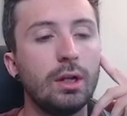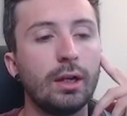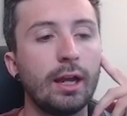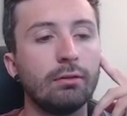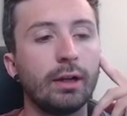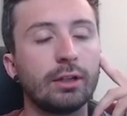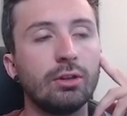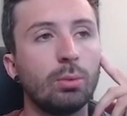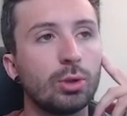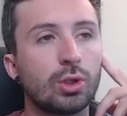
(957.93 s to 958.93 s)
a like
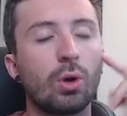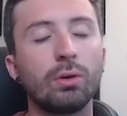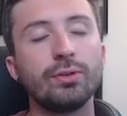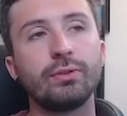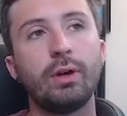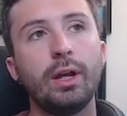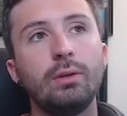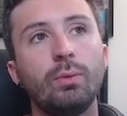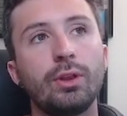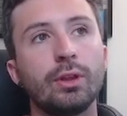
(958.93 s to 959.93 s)
double Charles
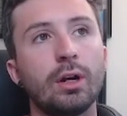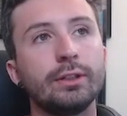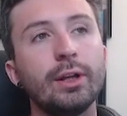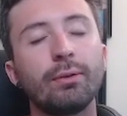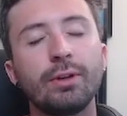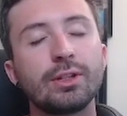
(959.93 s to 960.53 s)
line with Gearfried